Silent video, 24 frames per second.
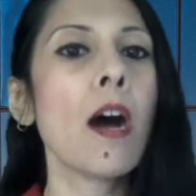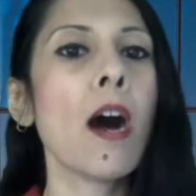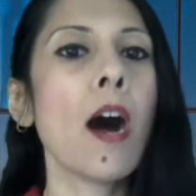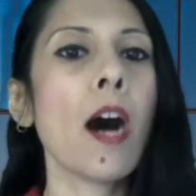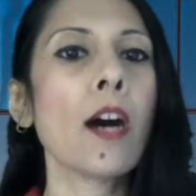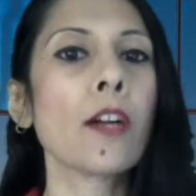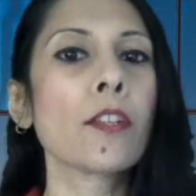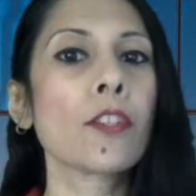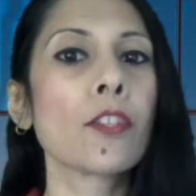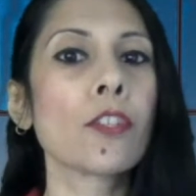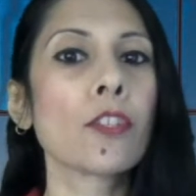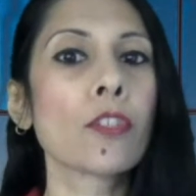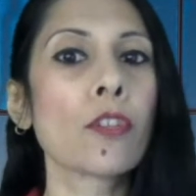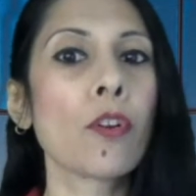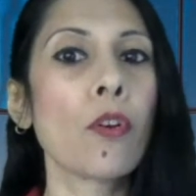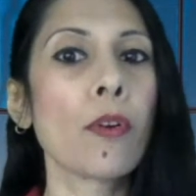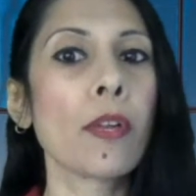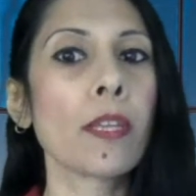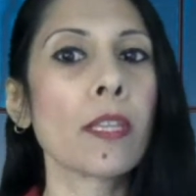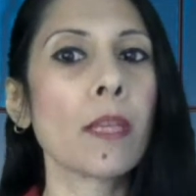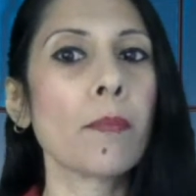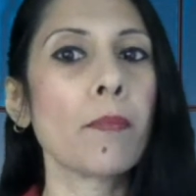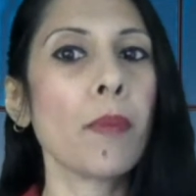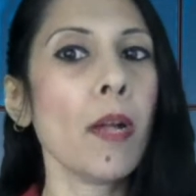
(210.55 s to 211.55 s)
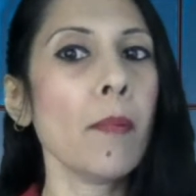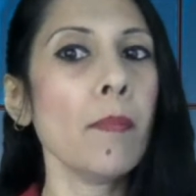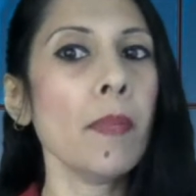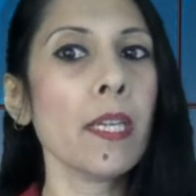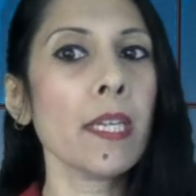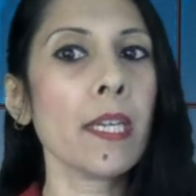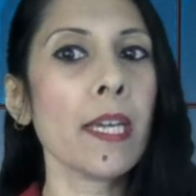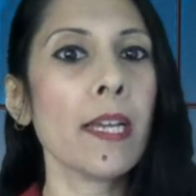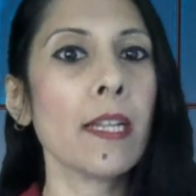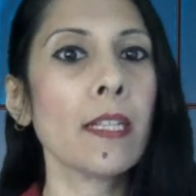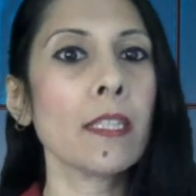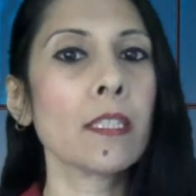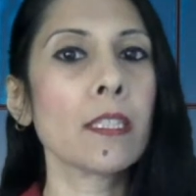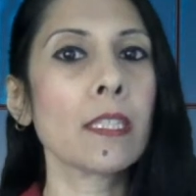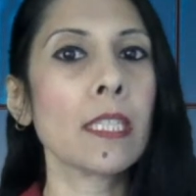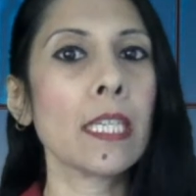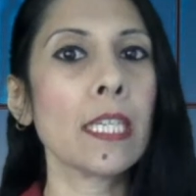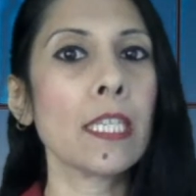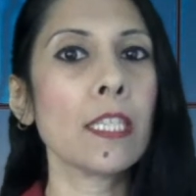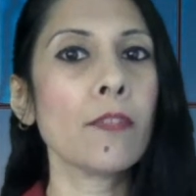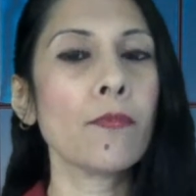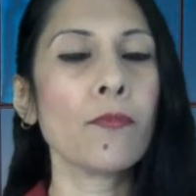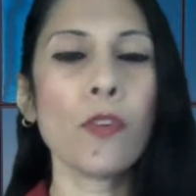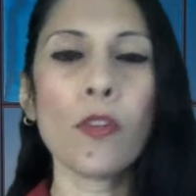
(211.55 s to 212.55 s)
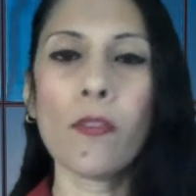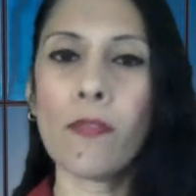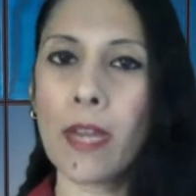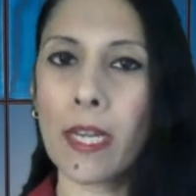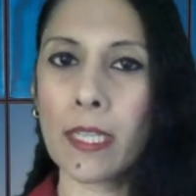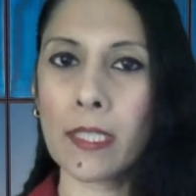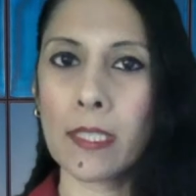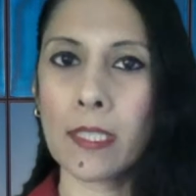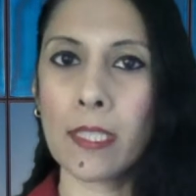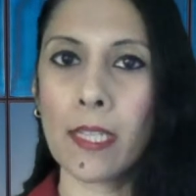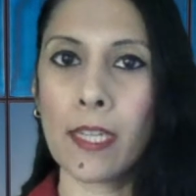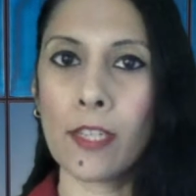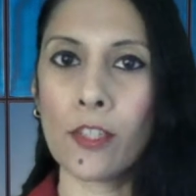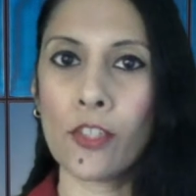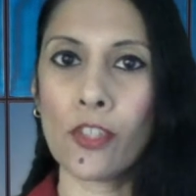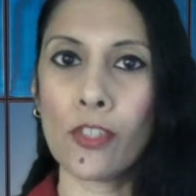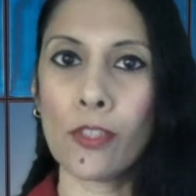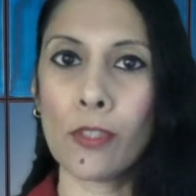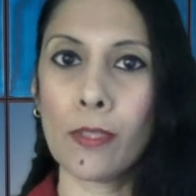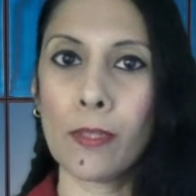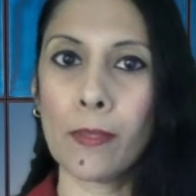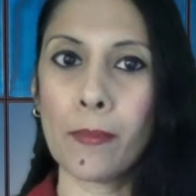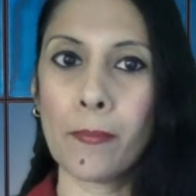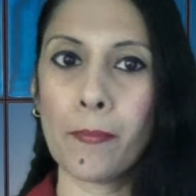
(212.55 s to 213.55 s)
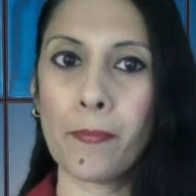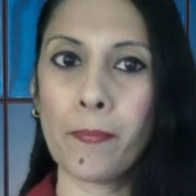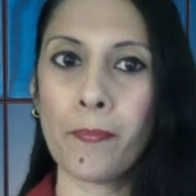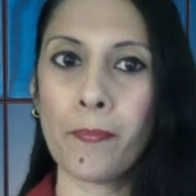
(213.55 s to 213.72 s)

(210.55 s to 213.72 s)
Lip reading: underscoring the public health need for vaccination.